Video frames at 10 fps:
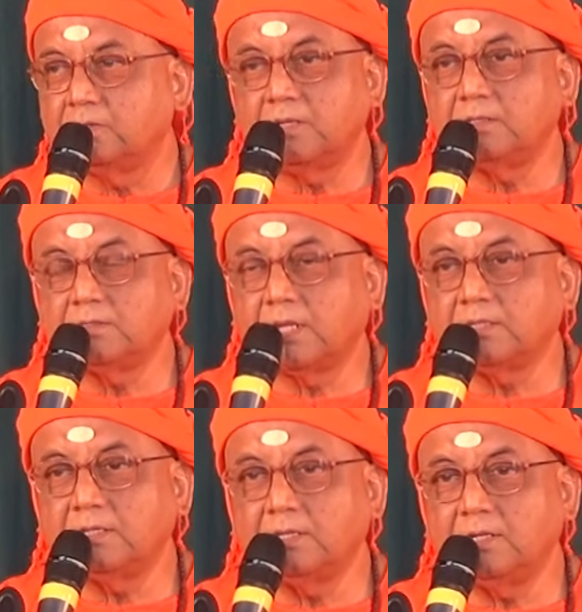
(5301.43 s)
There is
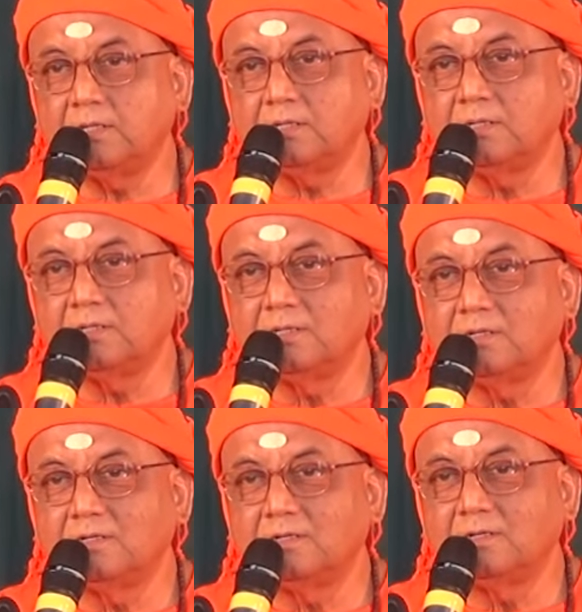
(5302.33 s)
nothing in it
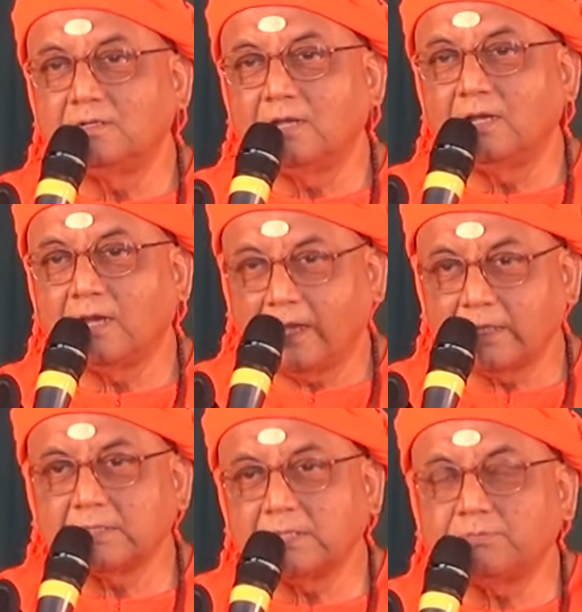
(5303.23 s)

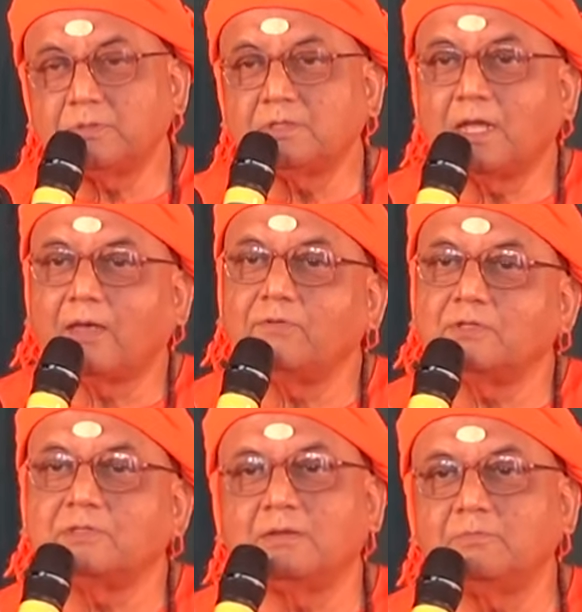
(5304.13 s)
except
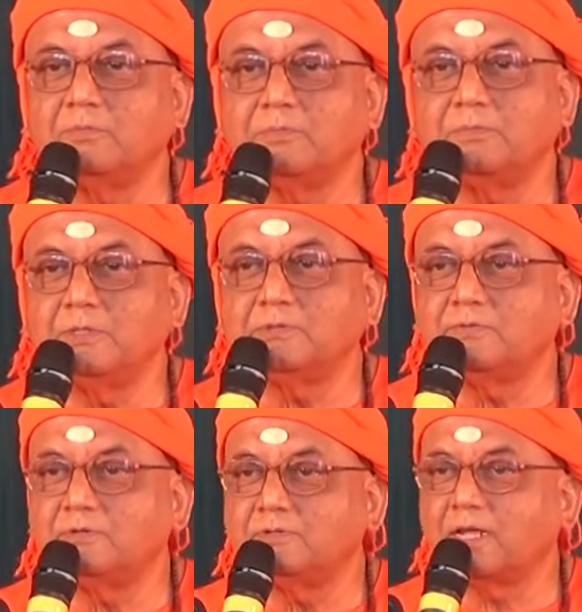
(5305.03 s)
having some
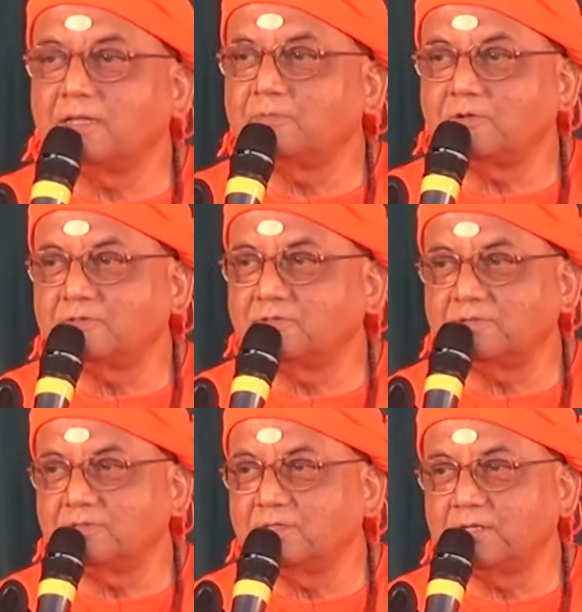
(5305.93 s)
peaceful time or
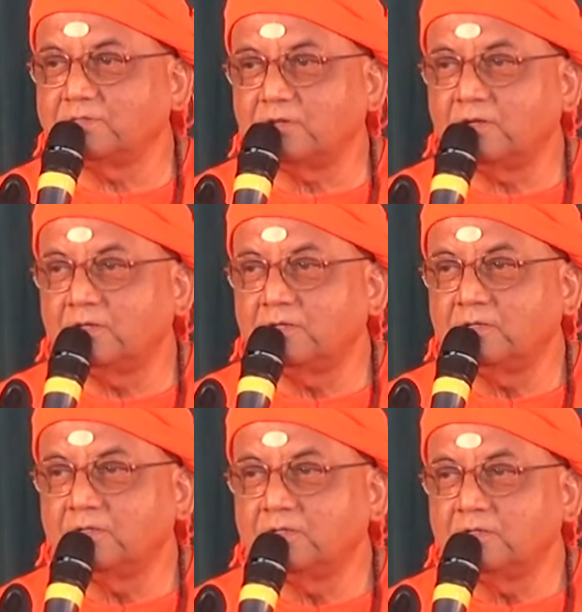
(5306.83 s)
so, that's all.
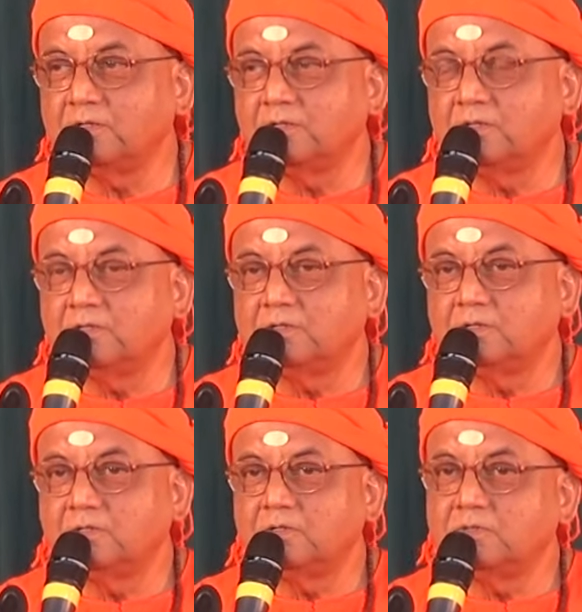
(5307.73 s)

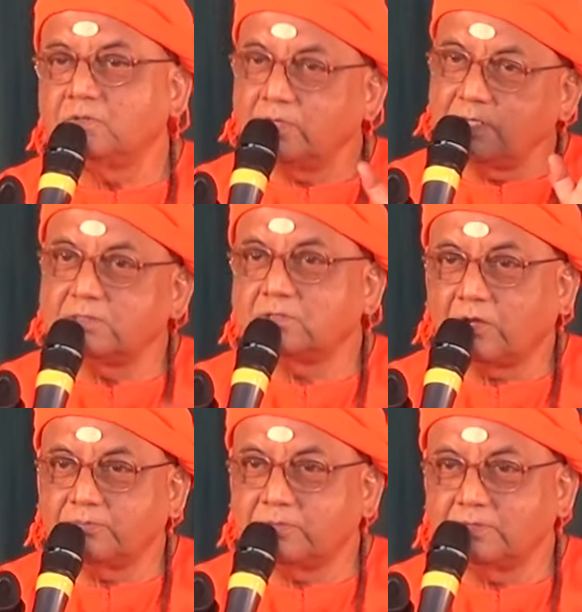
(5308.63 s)
So he
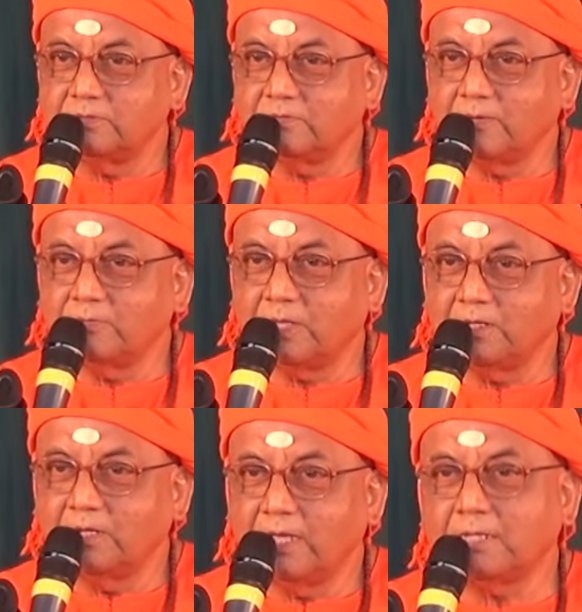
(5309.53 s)
stopped from
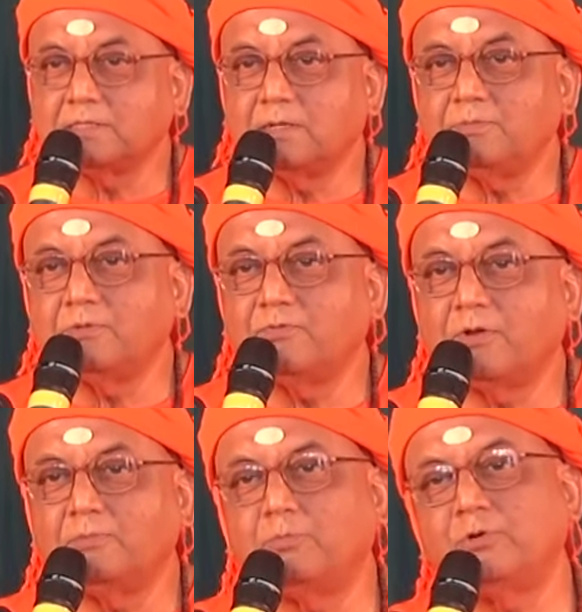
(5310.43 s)
that. Except
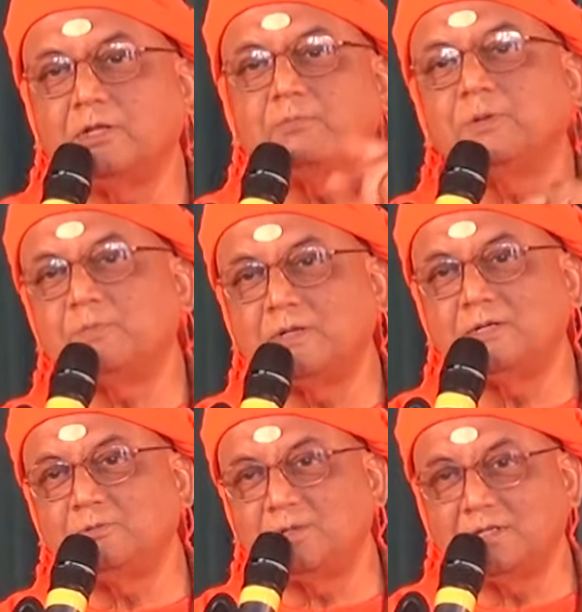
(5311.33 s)
for putting people
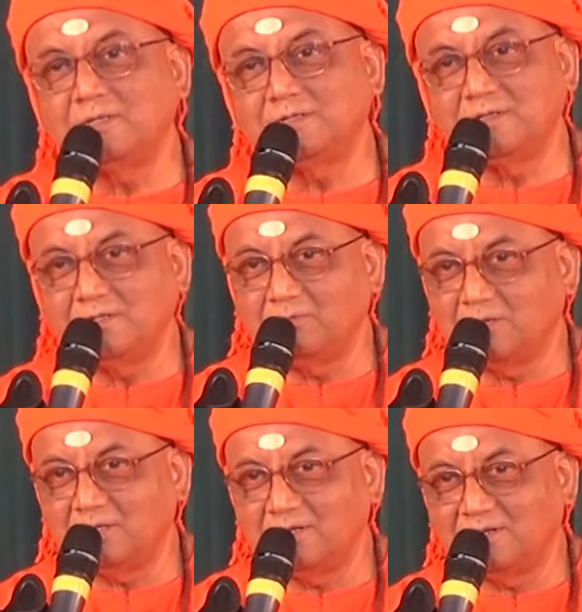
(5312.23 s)
into meditation, he
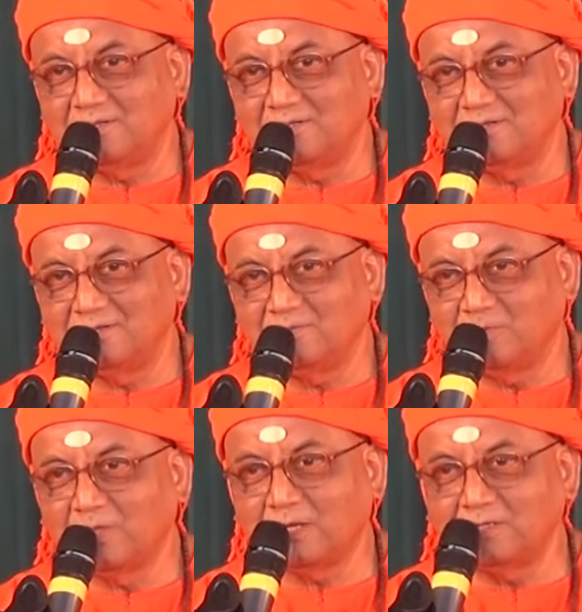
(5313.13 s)
meditates.
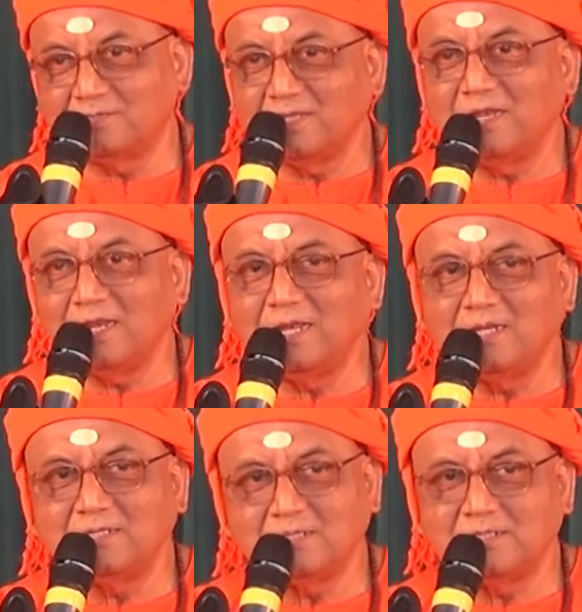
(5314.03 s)
That is, in
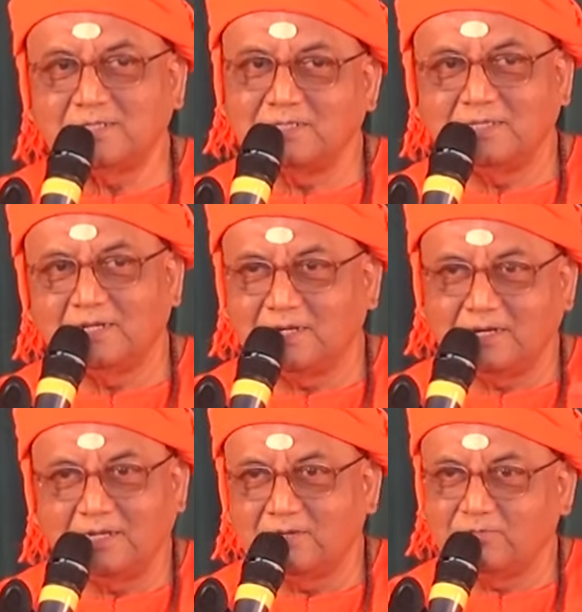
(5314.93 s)
initiation,
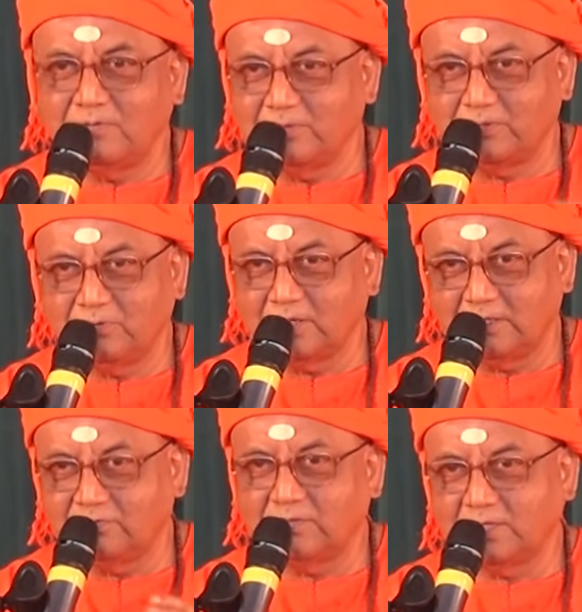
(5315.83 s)
generally it will be
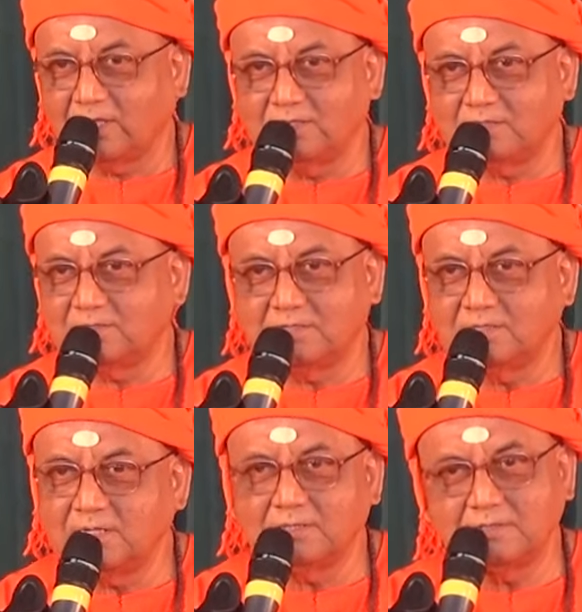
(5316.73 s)
together with others.
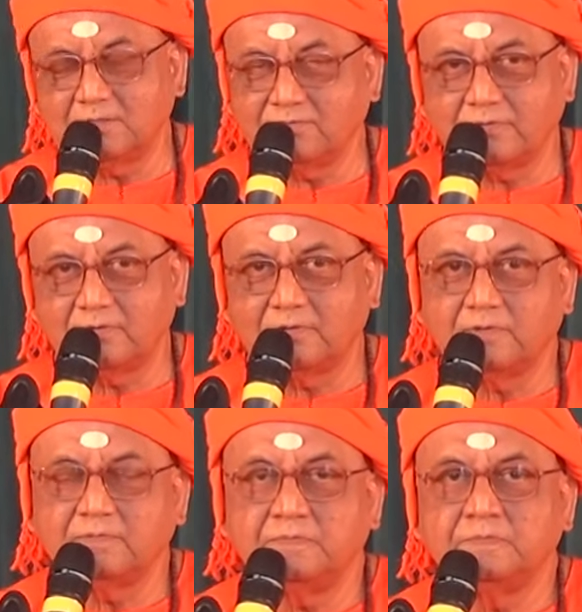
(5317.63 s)
That is different.
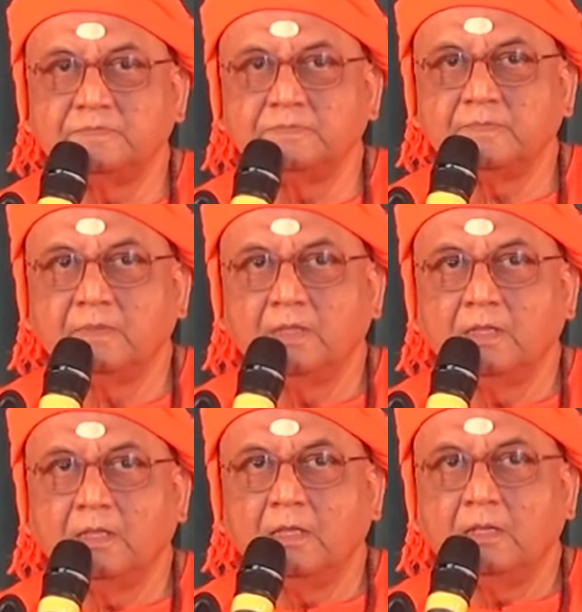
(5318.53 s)

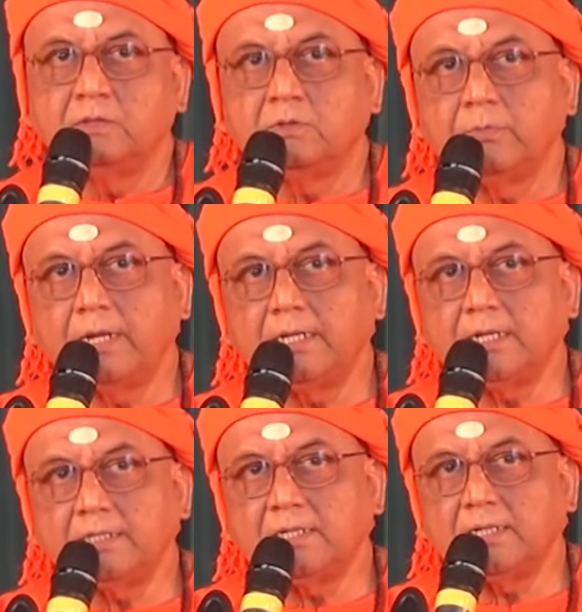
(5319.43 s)
So
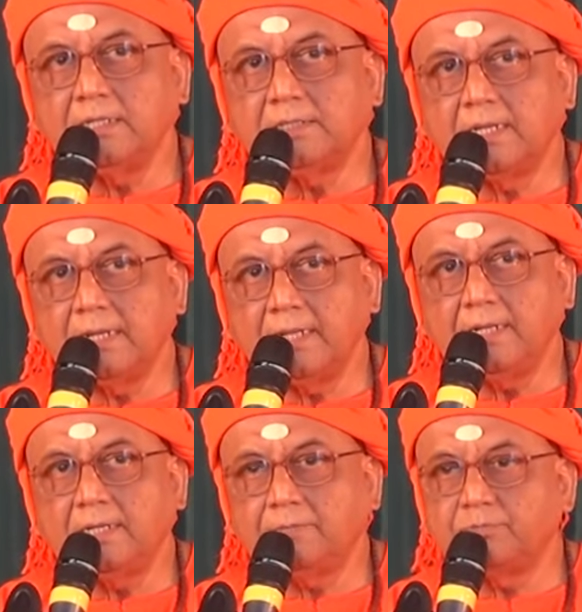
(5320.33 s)
meditation is a
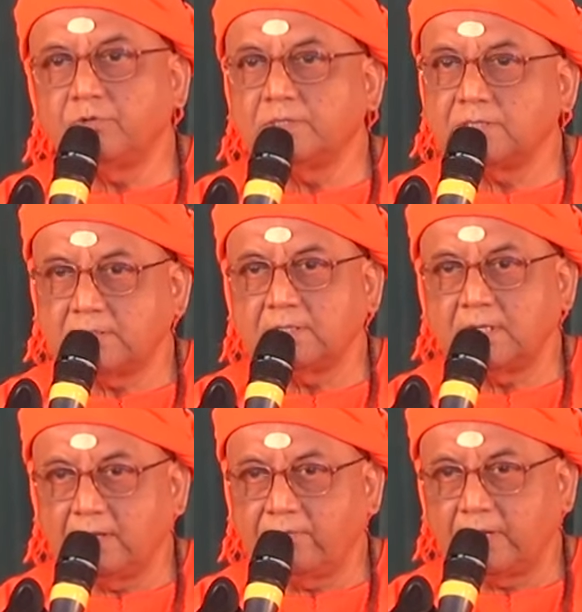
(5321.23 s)
need up to a
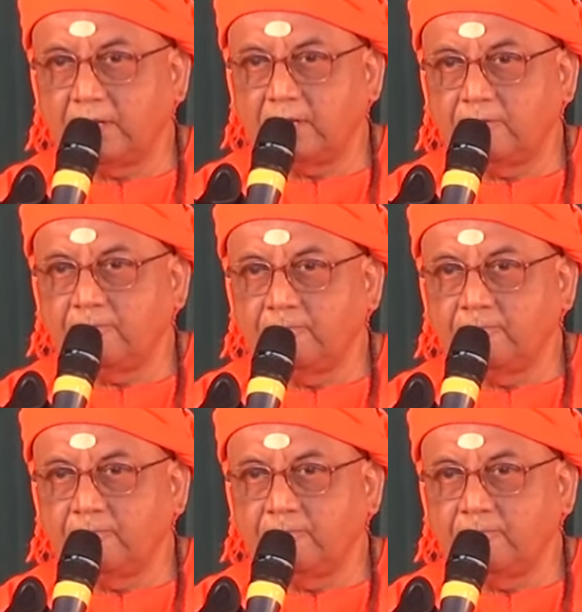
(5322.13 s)
certain level.